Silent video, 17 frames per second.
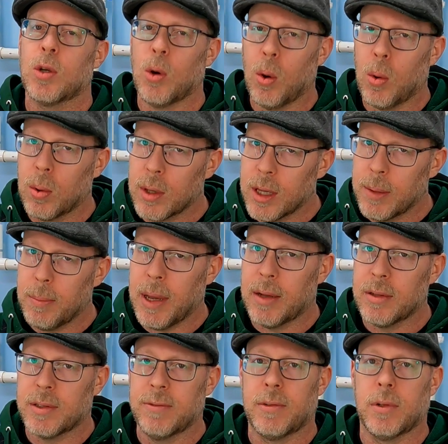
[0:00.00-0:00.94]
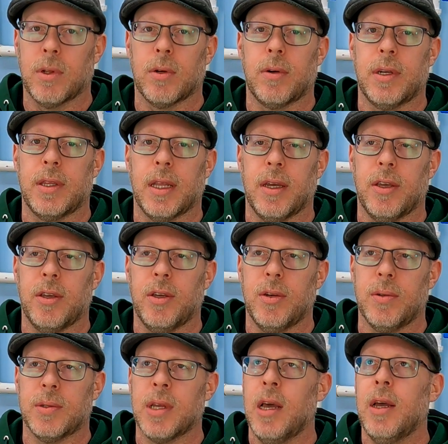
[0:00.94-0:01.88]
total amount of chlorine that
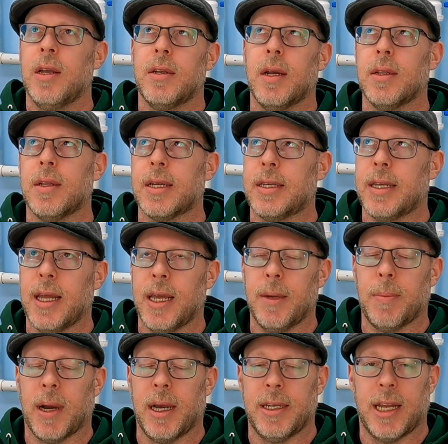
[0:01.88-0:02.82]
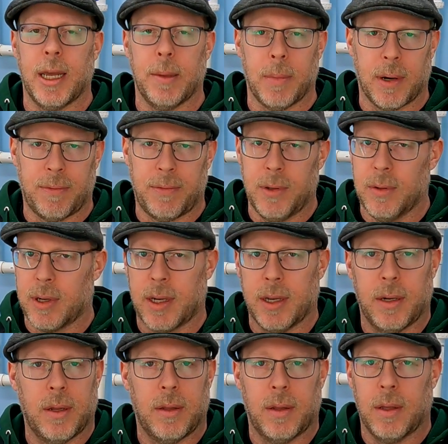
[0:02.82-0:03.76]
you use, not like day by day, but if you
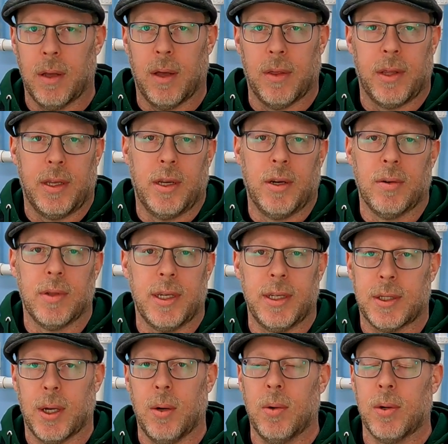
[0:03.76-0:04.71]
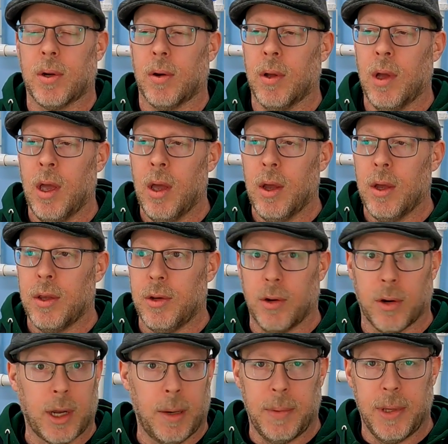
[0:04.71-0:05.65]
look at on the yearly total,
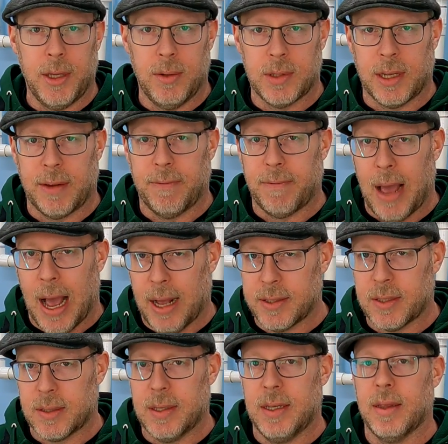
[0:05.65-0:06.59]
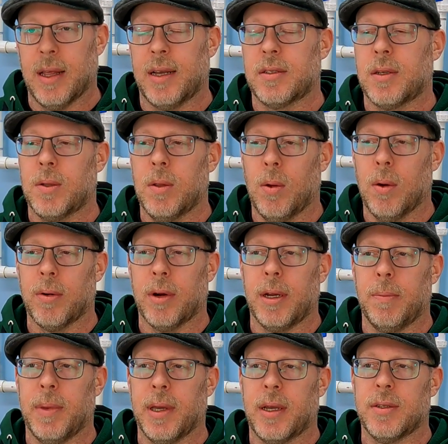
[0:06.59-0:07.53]
you're going to be using vastly less
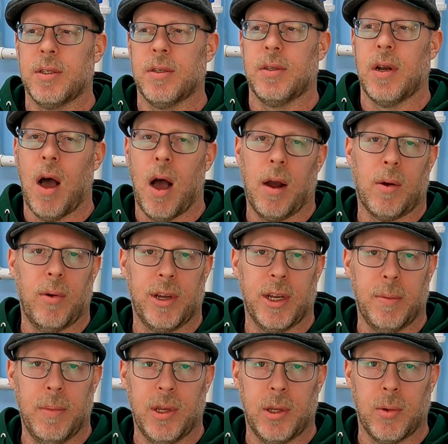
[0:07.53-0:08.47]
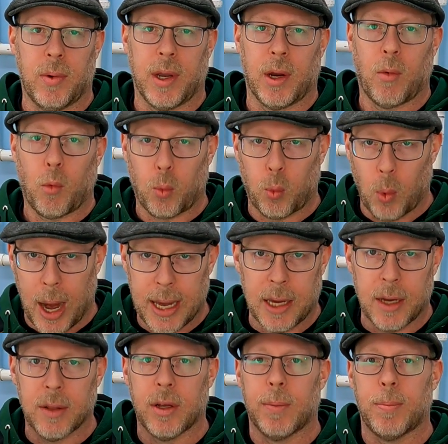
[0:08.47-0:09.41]
chlorine because you're not going to be doing
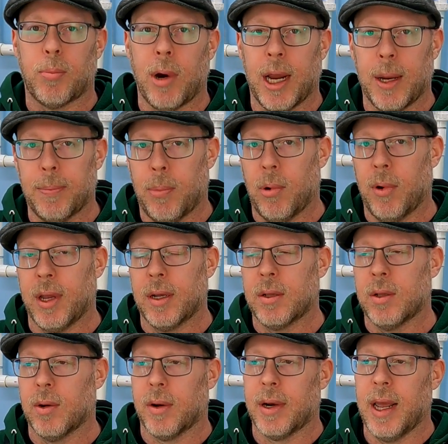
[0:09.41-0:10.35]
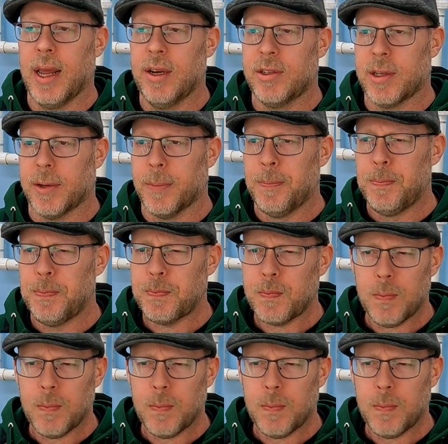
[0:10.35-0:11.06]
regular breakpoint chlorination.